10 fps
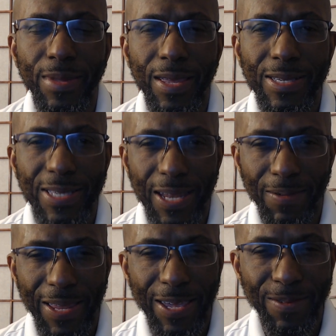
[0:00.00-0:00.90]
Assalamu
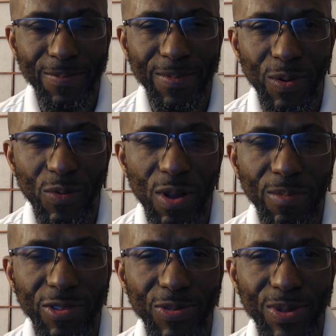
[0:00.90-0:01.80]
alaikum wa
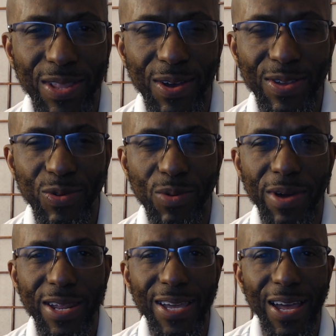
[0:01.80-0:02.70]
rahmatullahi wa
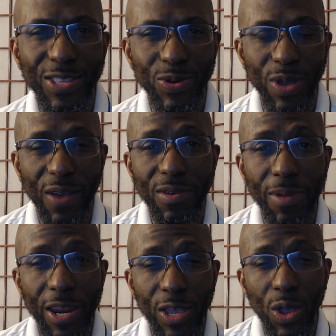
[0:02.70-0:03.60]
barakatuhu,
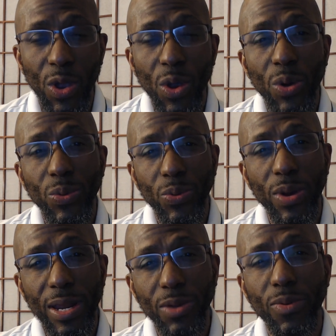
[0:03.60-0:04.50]
everybody.
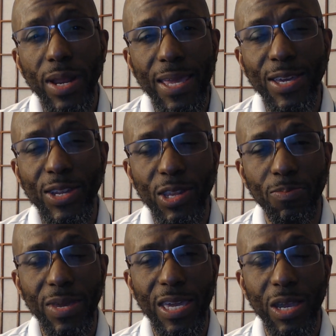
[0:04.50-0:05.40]
Really good to
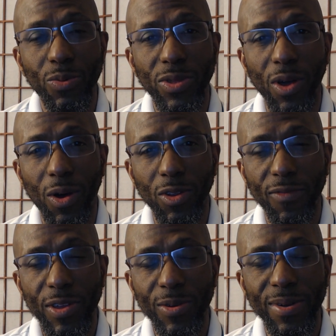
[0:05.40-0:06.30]
be here with all of
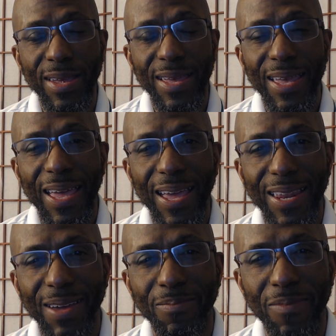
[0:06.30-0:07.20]
you, and
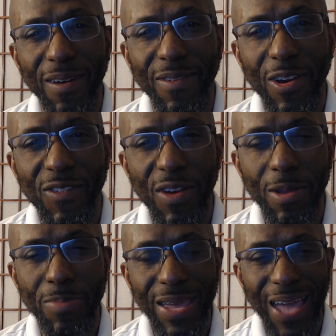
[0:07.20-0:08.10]
a very
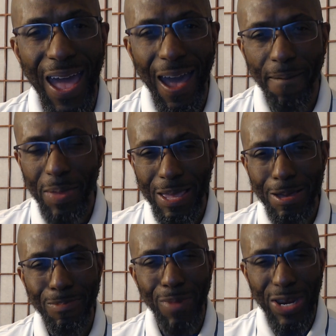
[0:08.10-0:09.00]
big happy
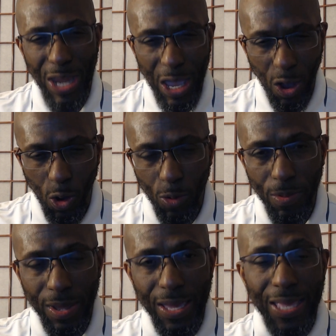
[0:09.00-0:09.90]
Monday. Hope
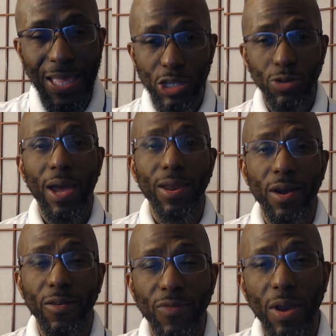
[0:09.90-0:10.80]
that you had a
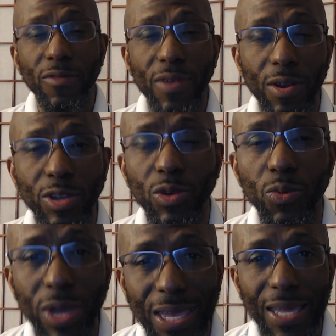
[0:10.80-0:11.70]
very good
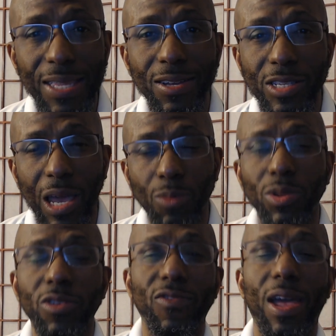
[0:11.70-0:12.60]
weekend, good time with
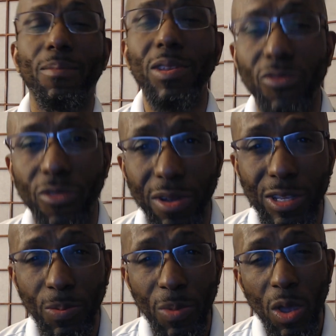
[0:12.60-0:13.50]
your family, friends,
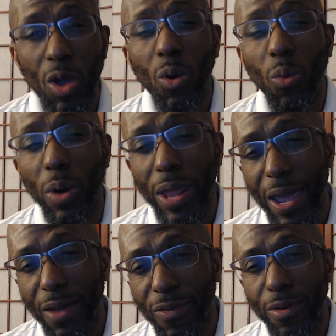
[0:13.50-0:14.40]

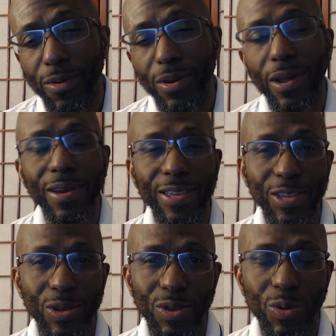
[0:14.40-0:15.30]
whatever
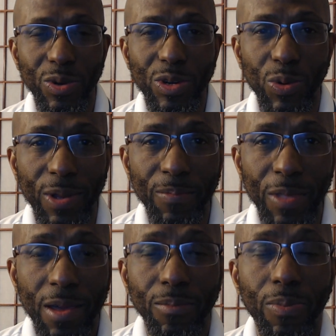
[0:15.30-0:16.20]
you were doing.
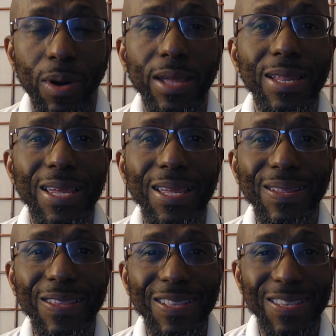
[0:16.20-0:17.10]
But
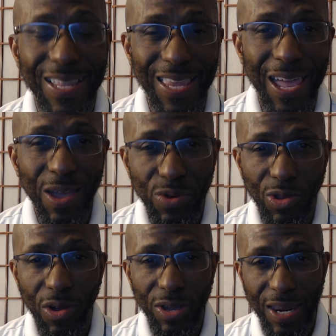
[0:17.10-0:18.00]
today we're
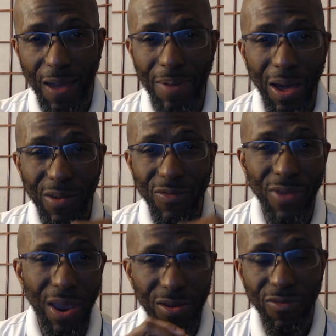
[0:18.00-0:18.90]
talking about a
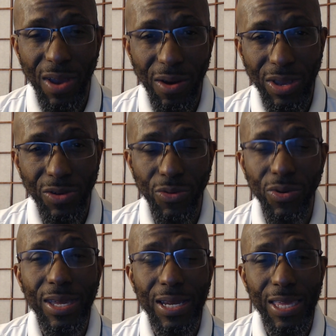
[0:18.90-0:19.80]
very
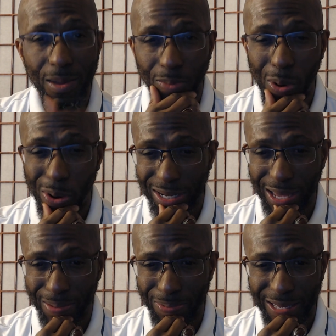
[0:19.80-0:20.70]
critically important
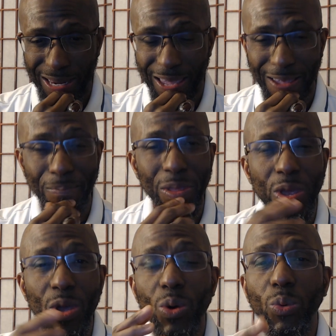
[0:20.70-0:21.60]
topic today.
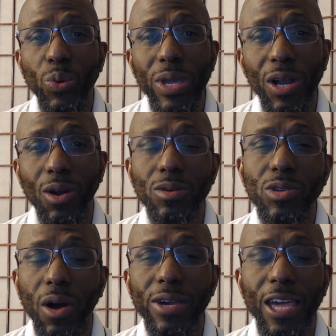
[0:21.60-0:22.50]
We are
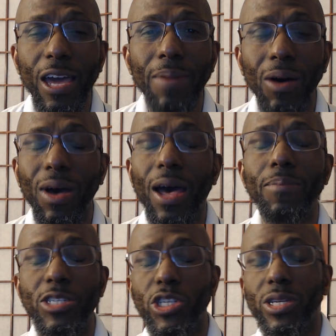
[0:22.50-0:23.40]
talking about
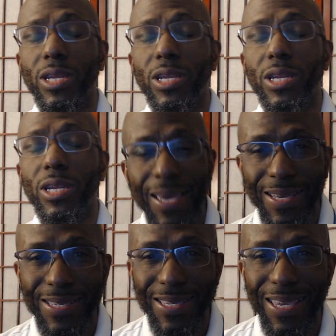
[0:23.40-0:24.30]
epigenetics.
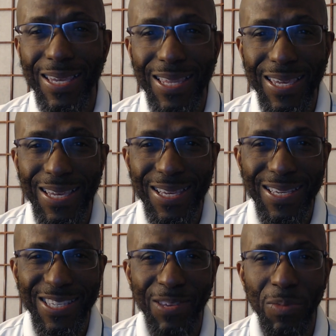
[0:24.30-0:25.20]
Yes, it
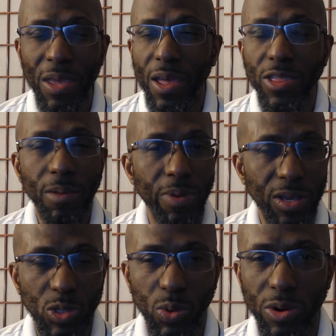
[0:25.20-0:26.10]
is the
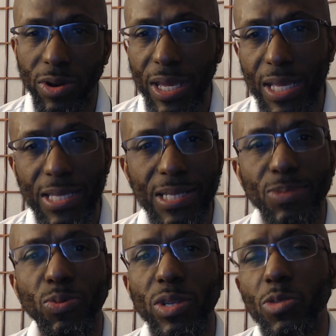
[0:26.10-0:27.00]
buzzword. It's
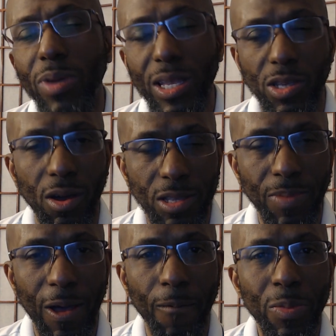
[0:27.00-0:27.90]
what's being talked
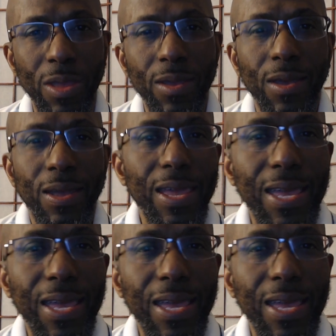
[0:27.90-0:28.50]
about. It